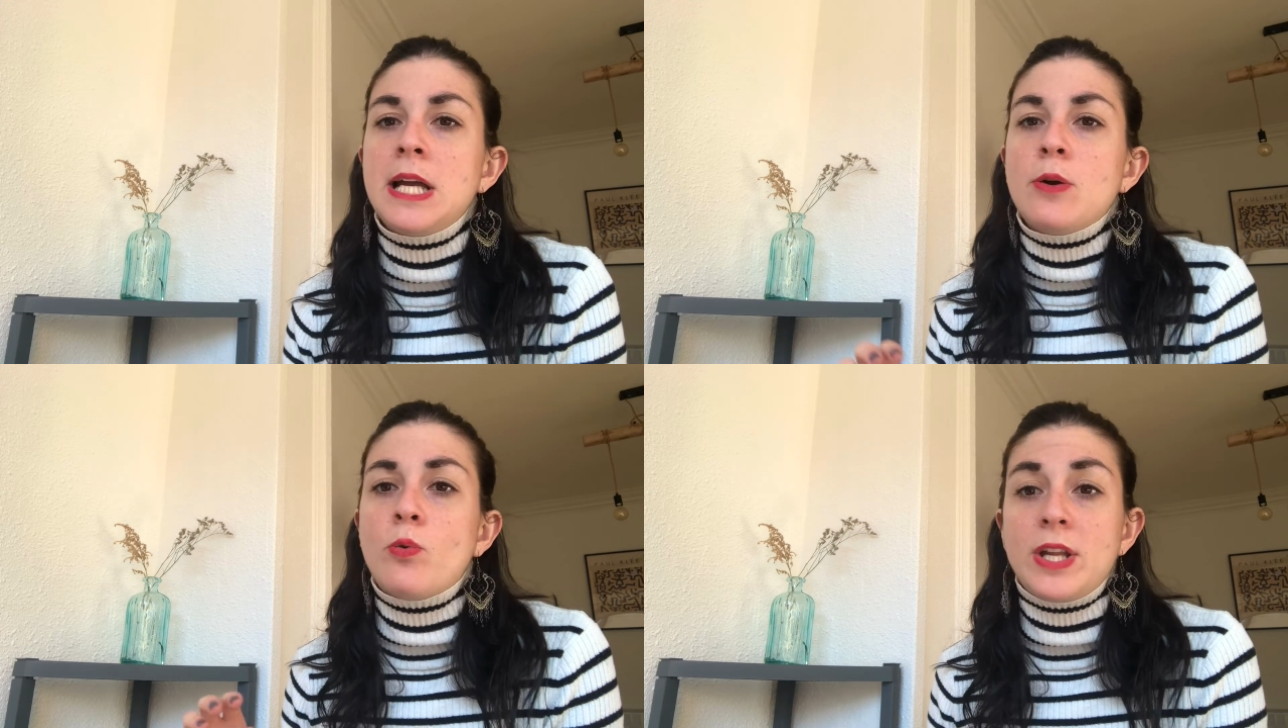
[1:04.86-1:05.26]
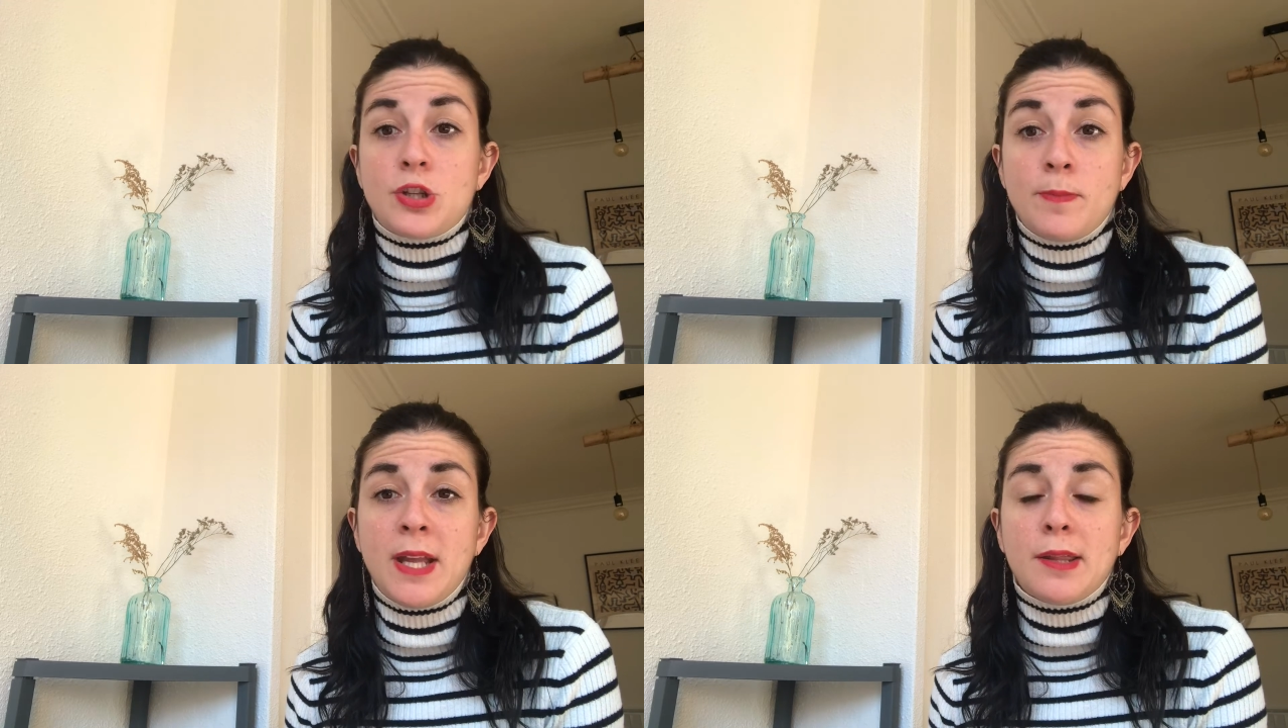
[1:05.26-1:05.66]

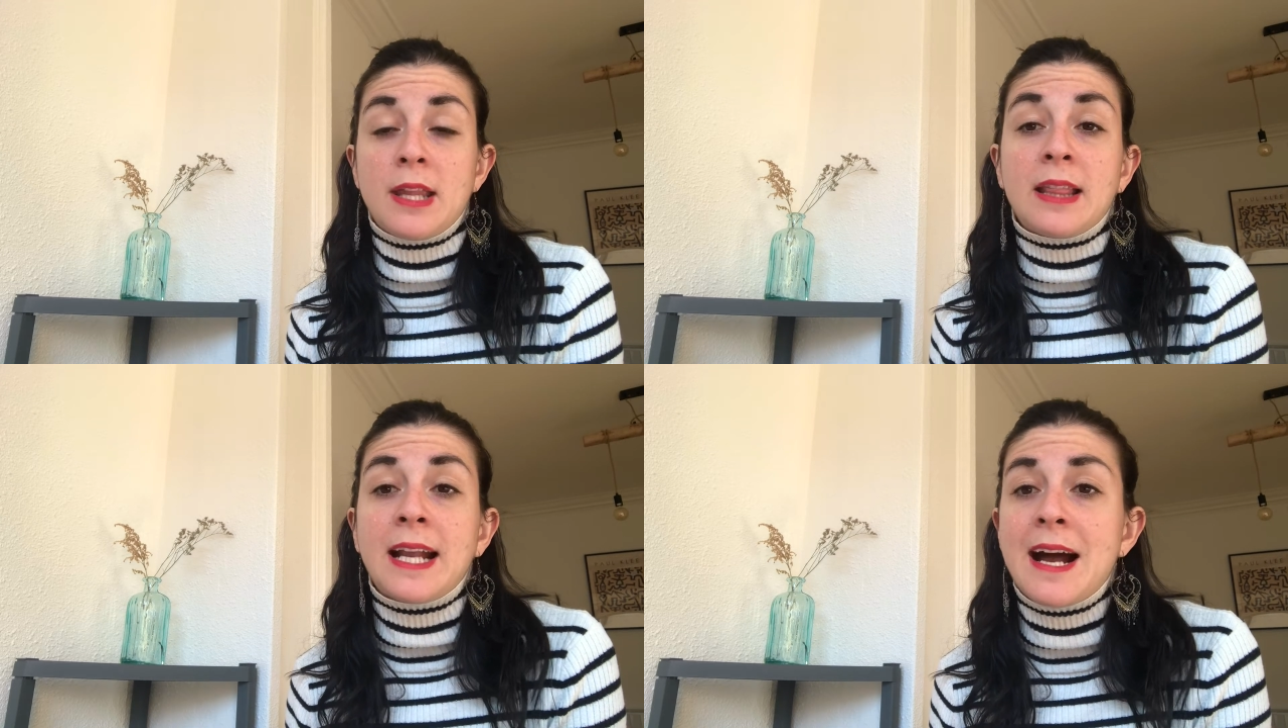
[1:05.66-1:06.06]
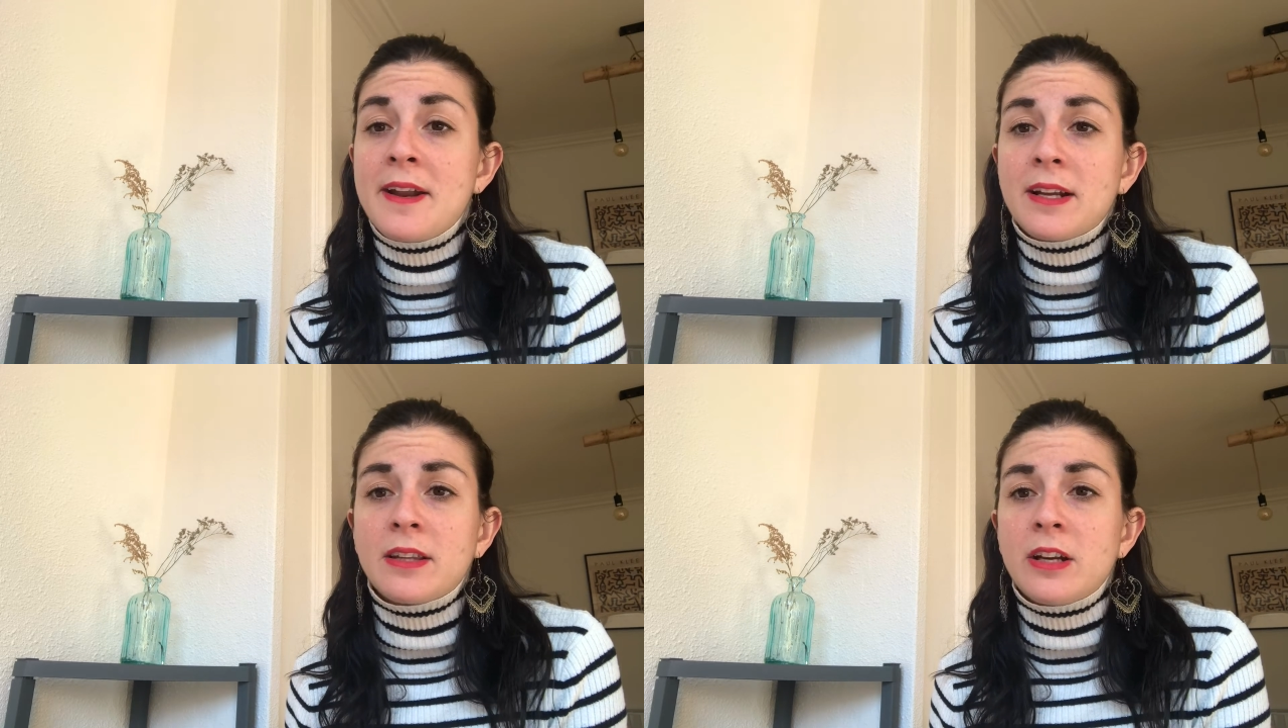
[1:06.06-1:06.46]
which means that
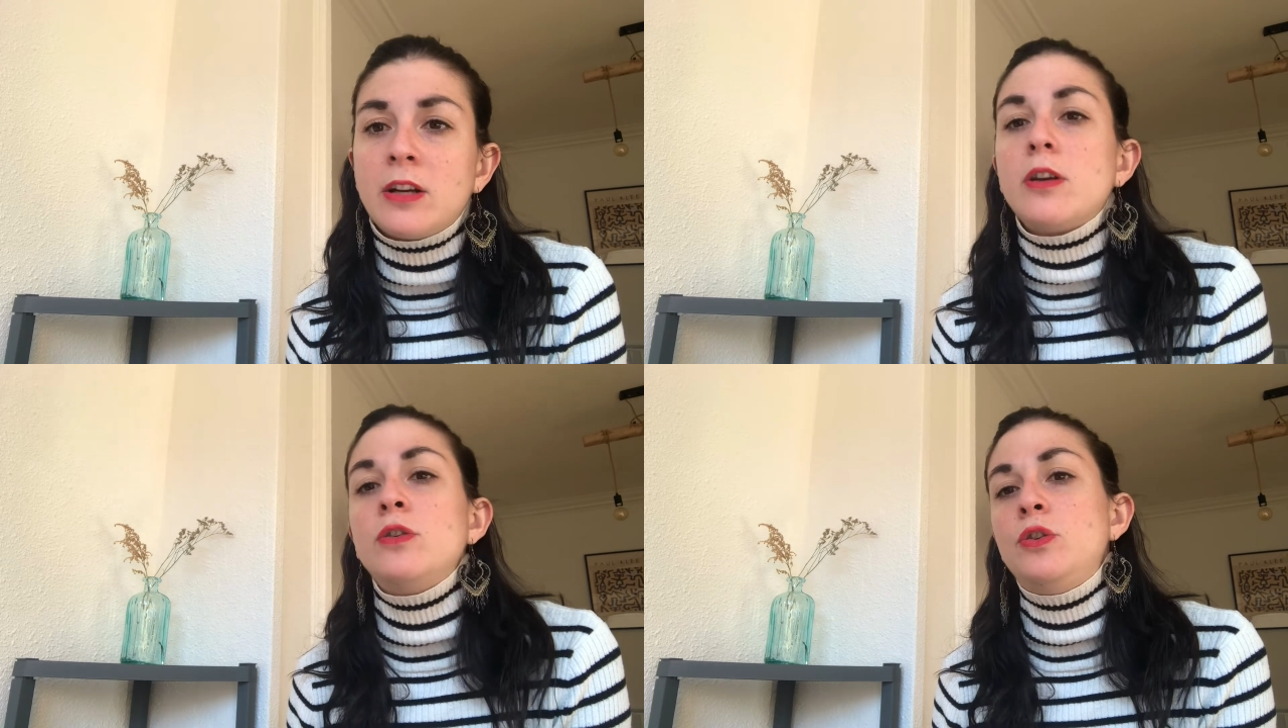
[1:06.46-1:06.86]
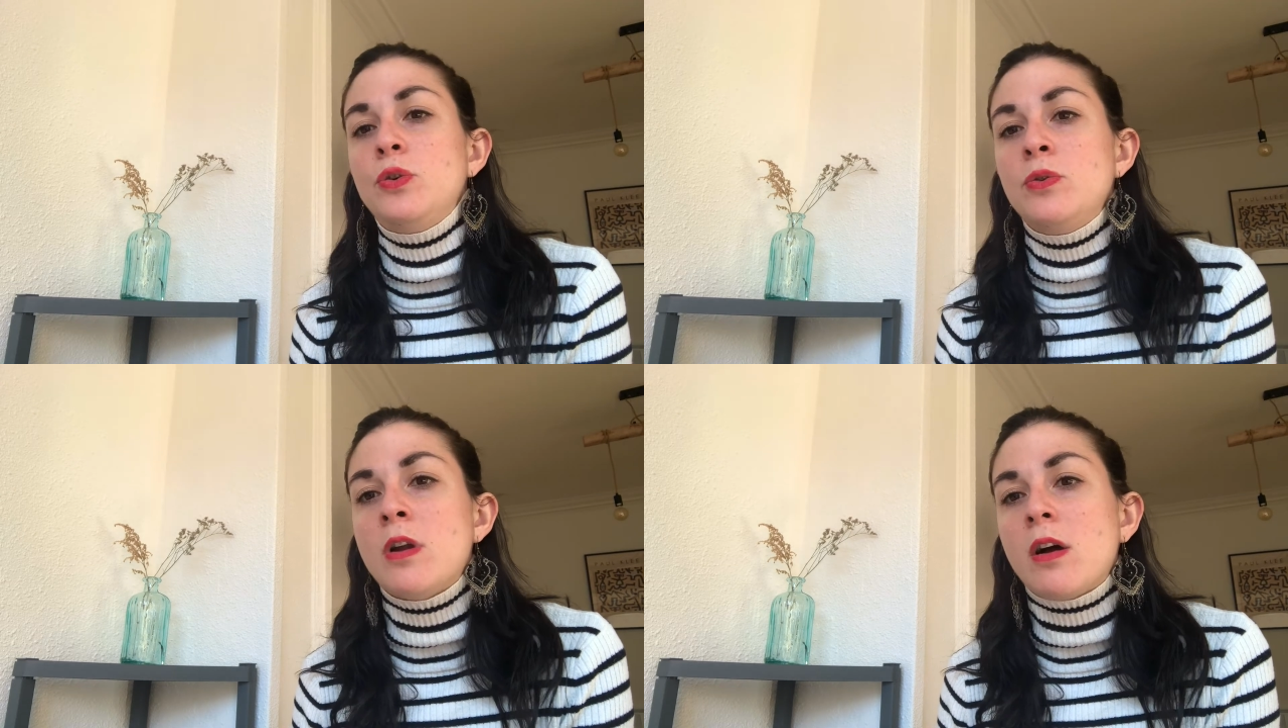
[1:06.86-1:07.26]
characters
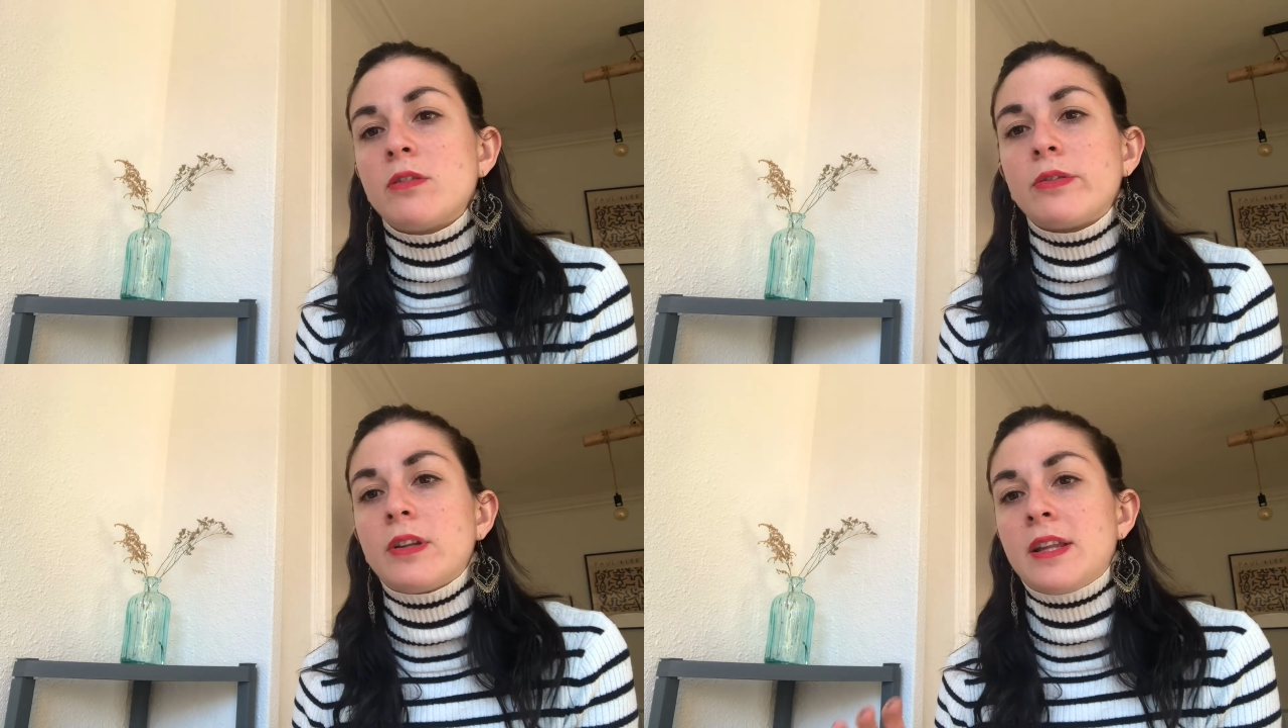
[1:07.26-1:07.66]
do not